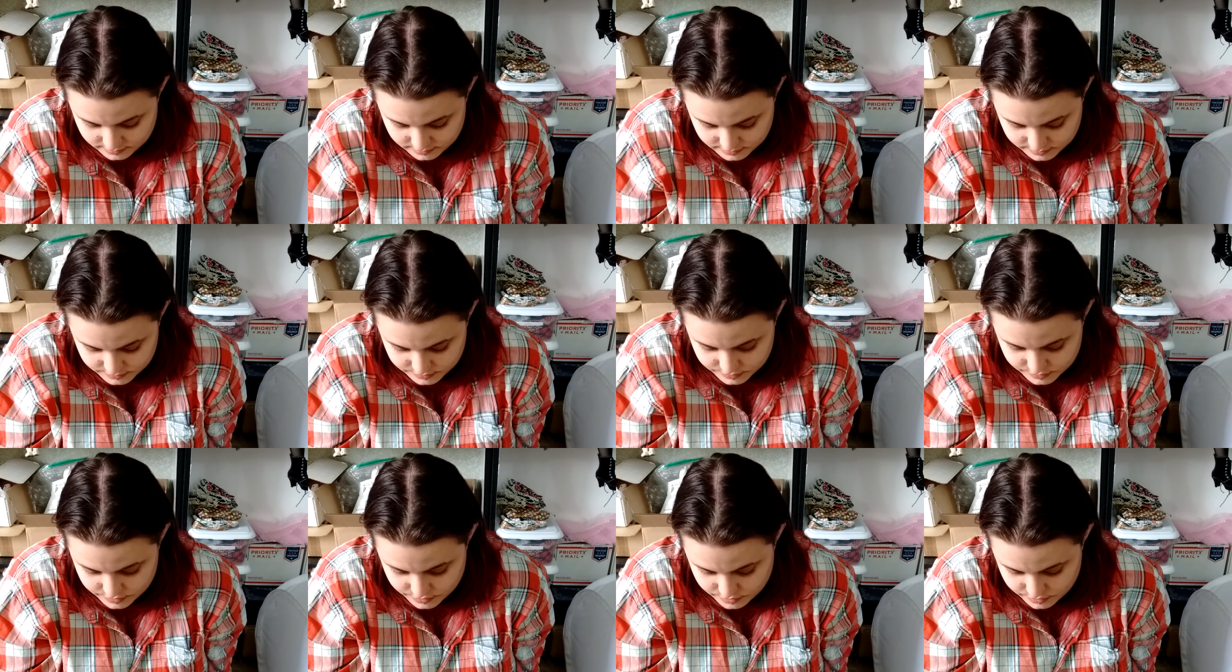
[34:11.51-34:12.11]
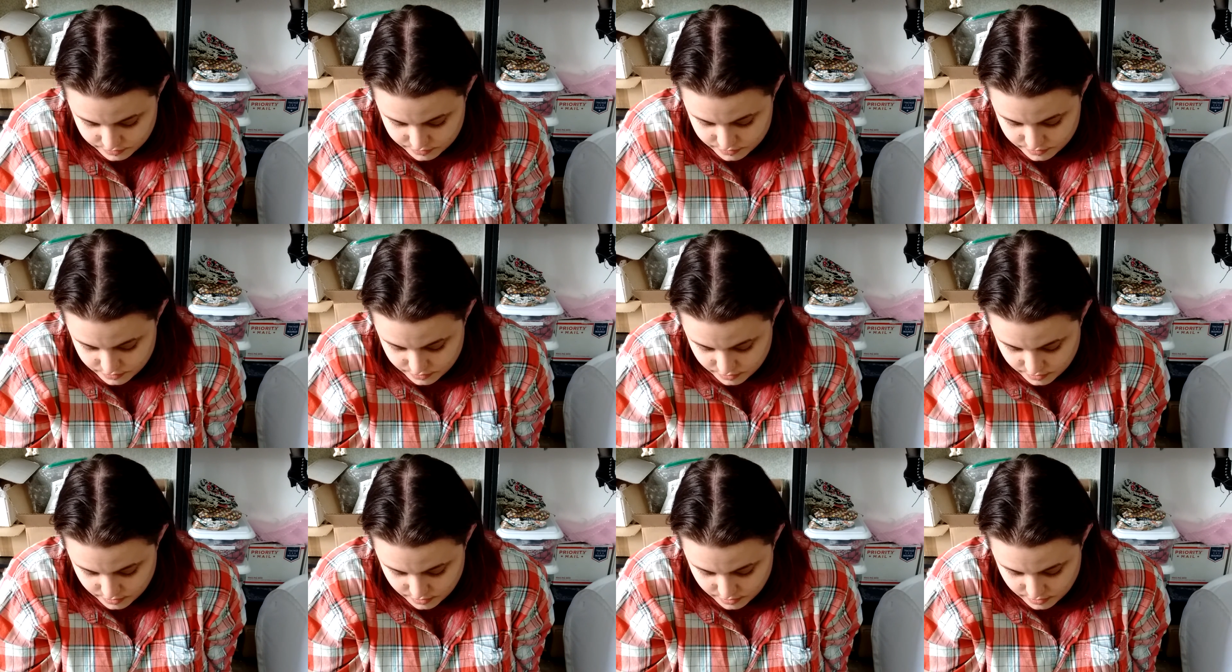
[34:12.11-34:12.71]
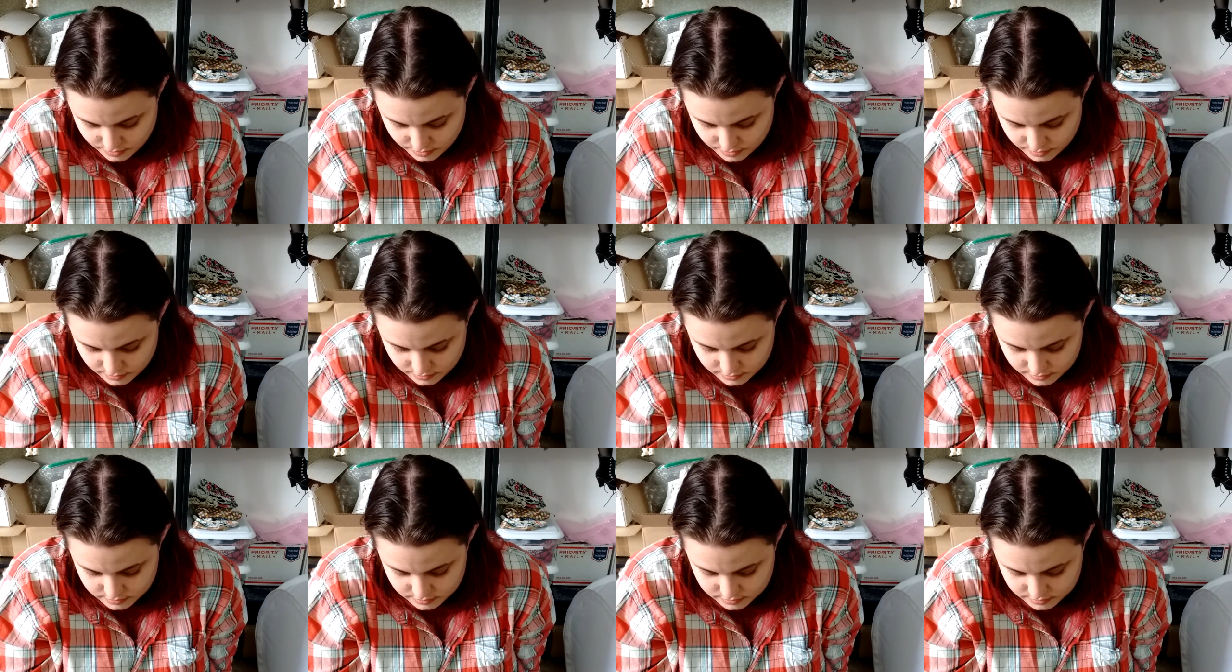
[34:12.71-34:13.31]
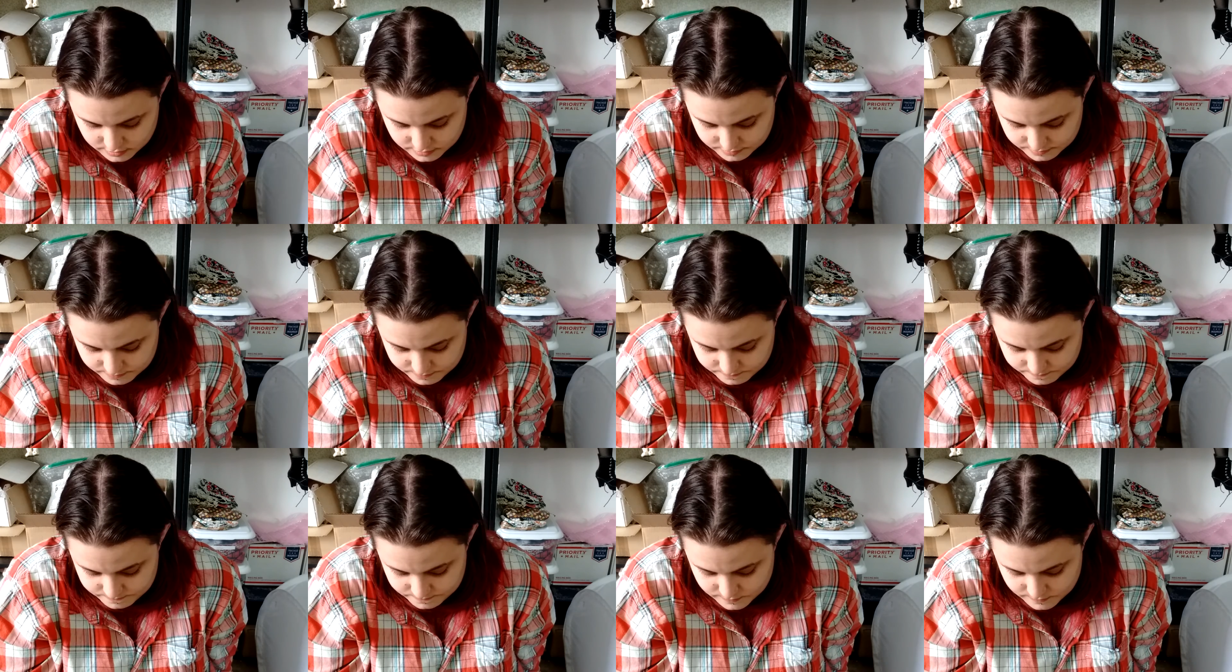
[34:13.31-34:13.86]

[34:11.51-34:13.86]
So, um,